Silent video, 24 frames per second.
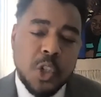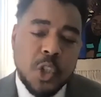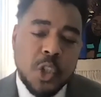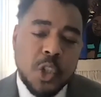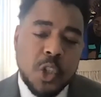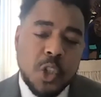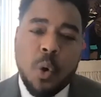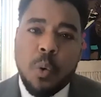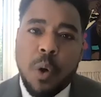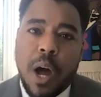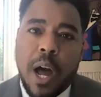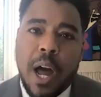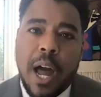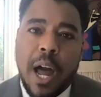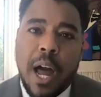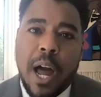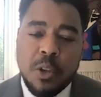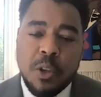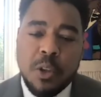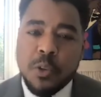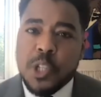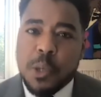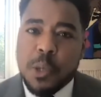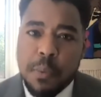And so
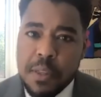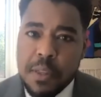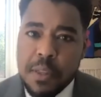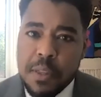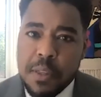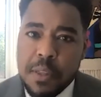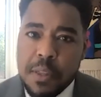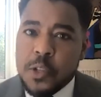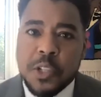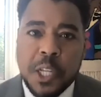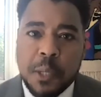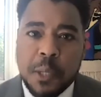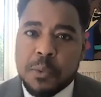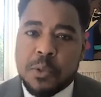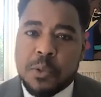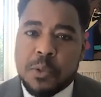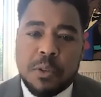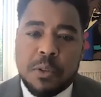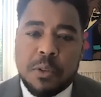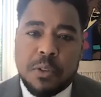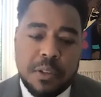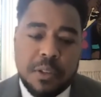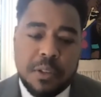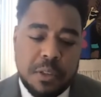I use some of these
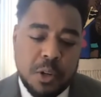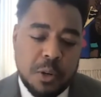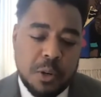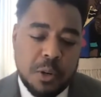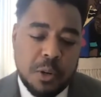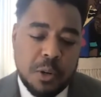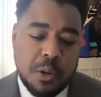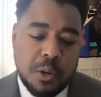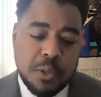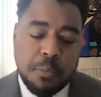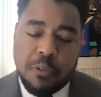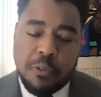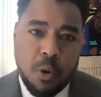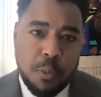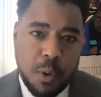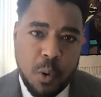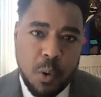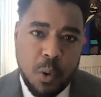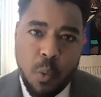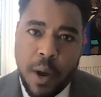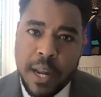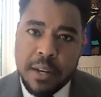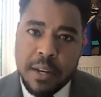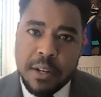things in terms of
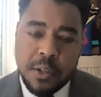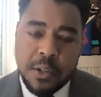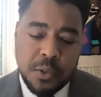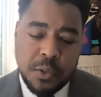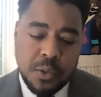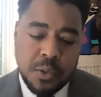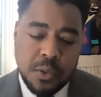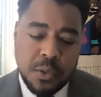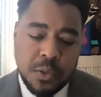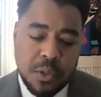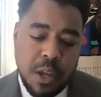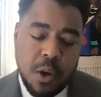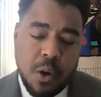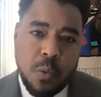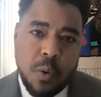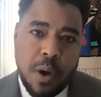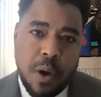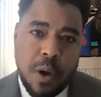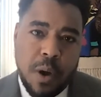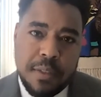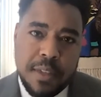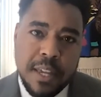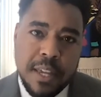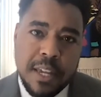performing whiteness,
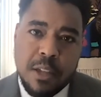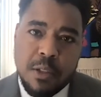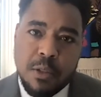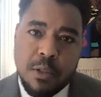right?